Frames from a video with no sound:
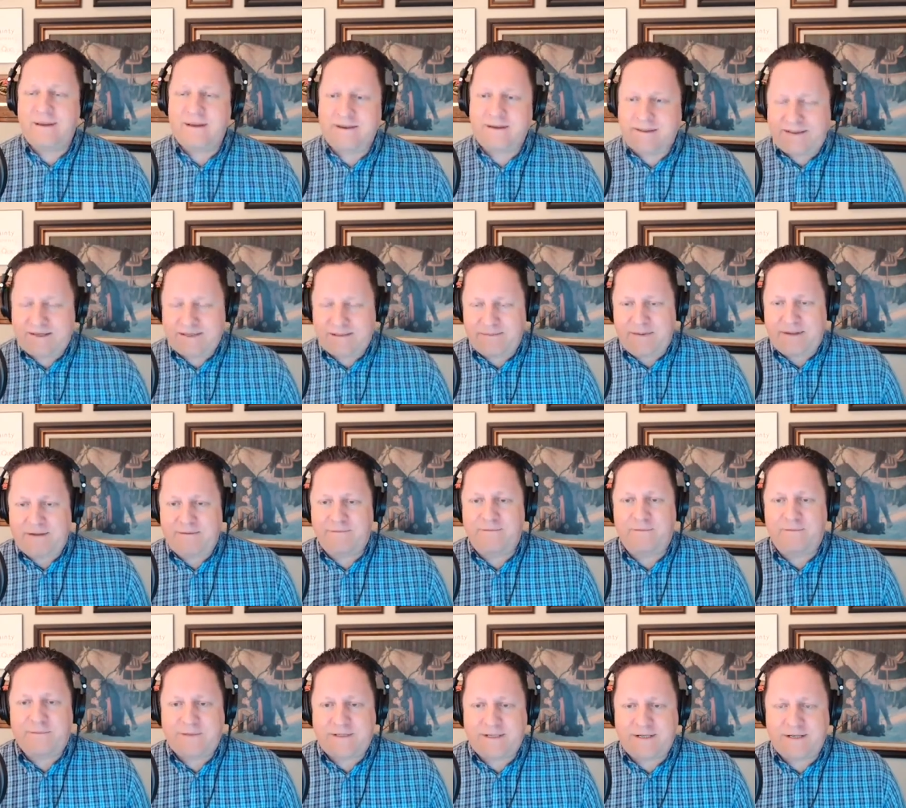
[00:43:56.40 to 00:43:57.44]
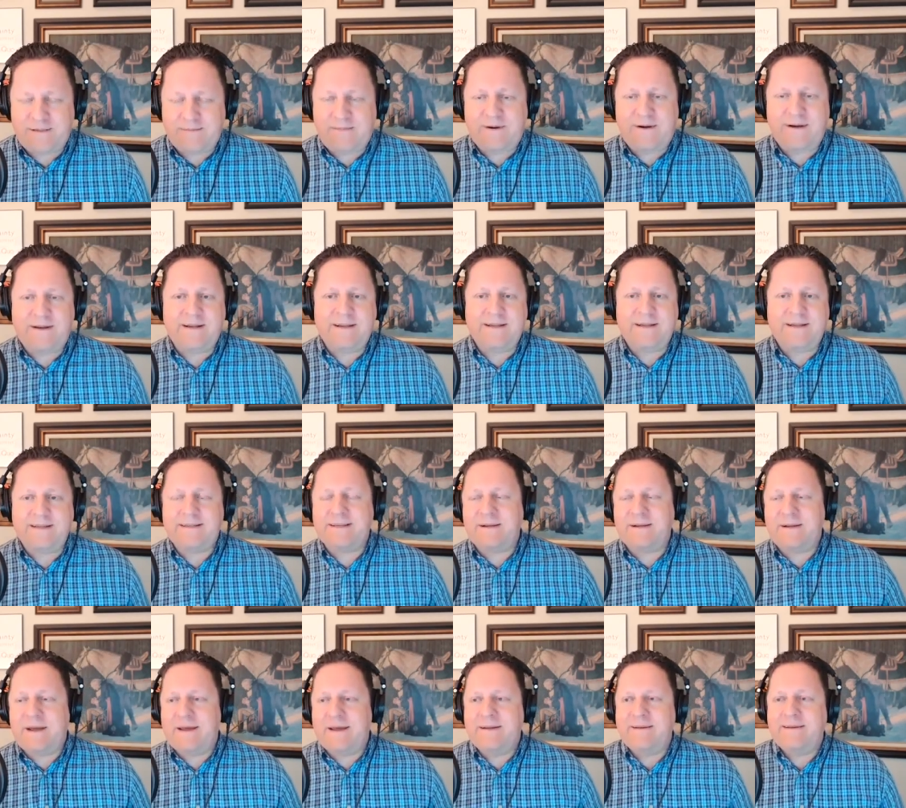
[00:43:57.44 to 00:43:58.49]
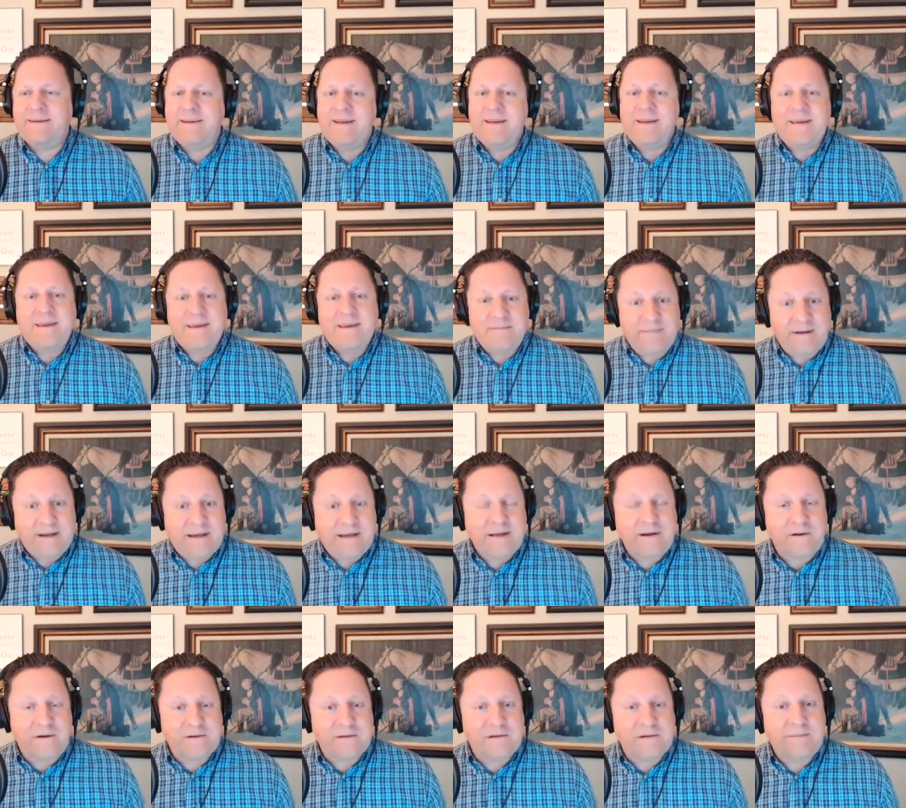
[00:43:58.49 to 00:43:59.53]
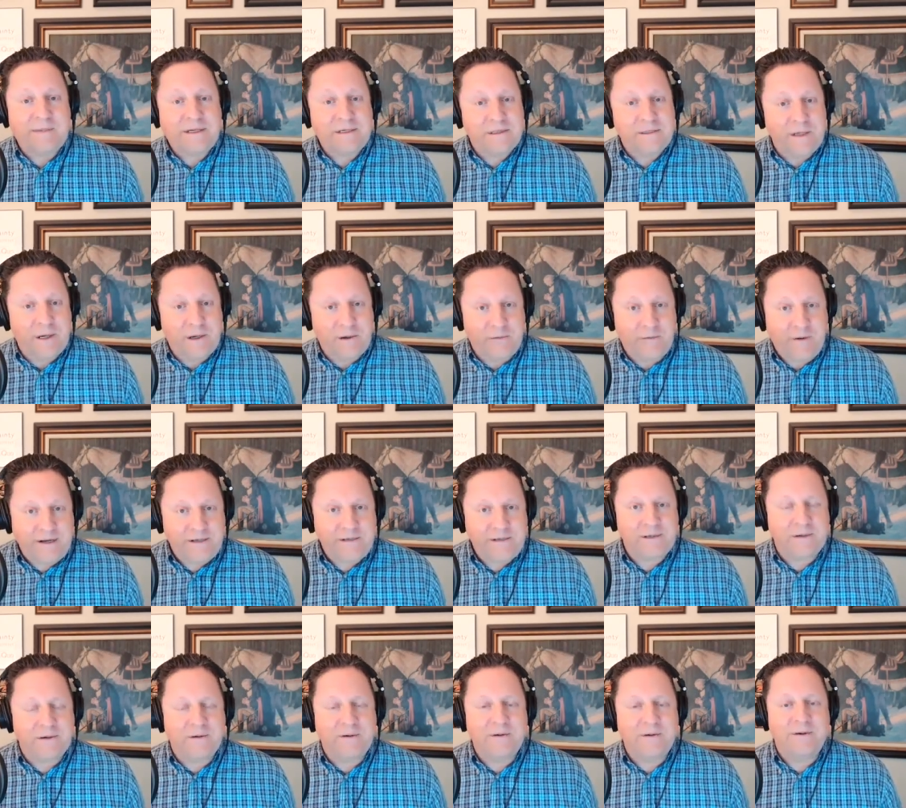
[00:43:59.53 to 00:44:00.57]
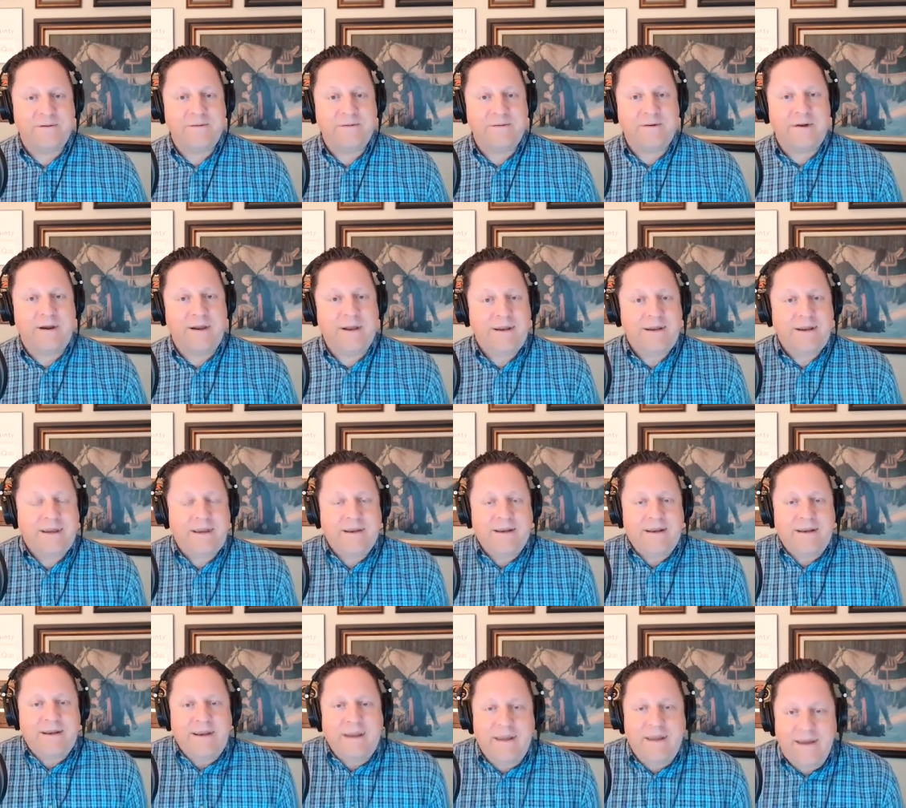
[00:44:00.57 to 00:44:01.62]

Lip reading: things being forced upon us, but it can also be generational, right? It can